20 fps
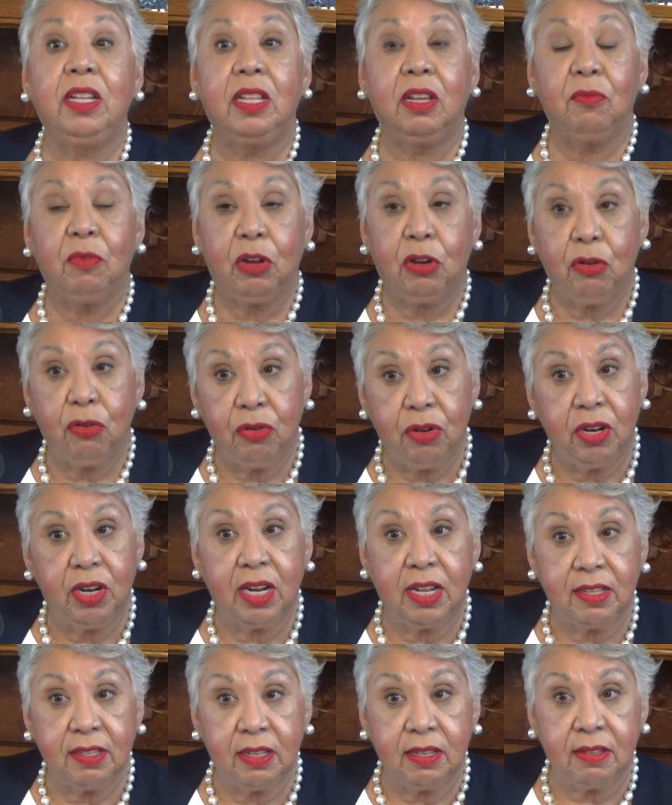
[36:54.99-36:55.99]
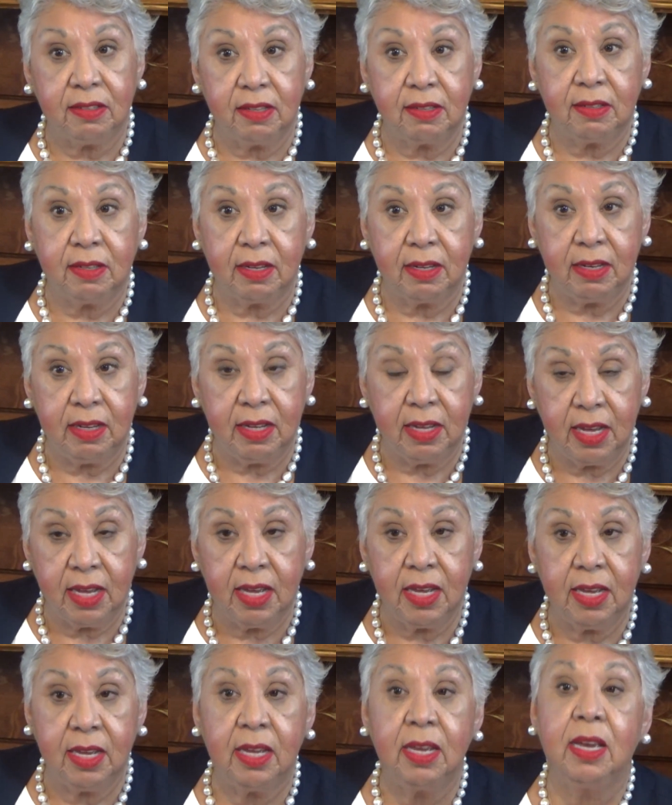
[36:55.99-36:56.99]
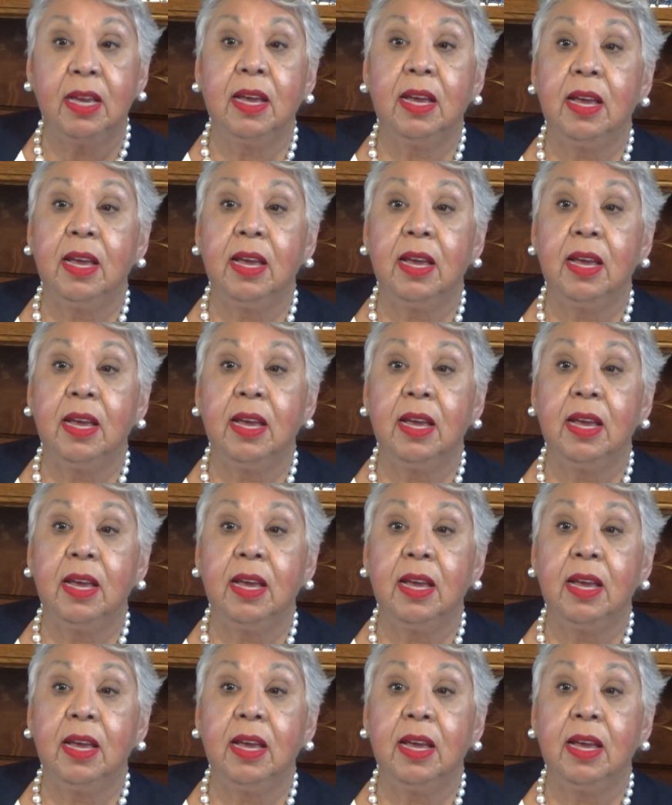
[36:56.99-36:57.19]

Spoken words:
and then recruited as an assistant DA.